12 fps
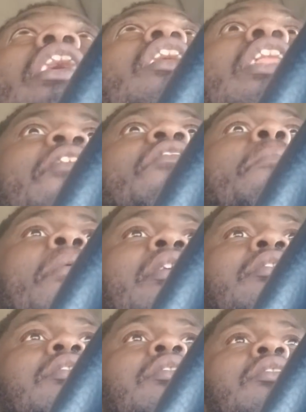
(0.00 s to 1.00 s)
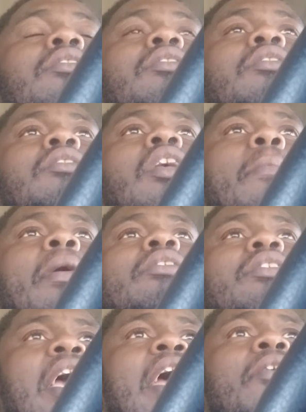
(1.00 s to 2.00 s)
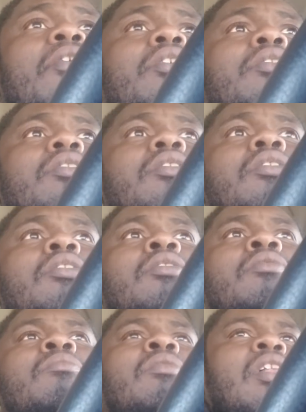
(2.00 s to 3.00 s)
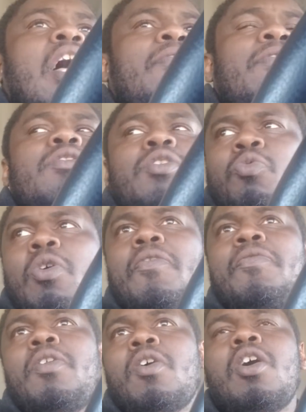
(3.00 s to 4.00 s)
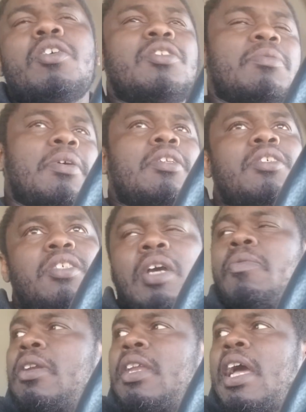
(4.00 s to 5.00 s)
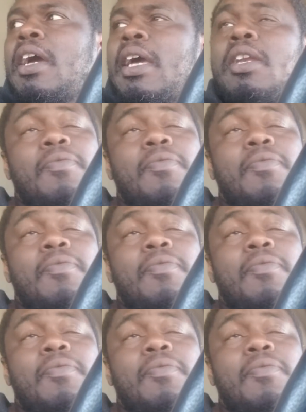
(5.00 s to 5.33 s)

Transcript: 11 months. MS Carriers. Left Swift and all some other shit went down, got the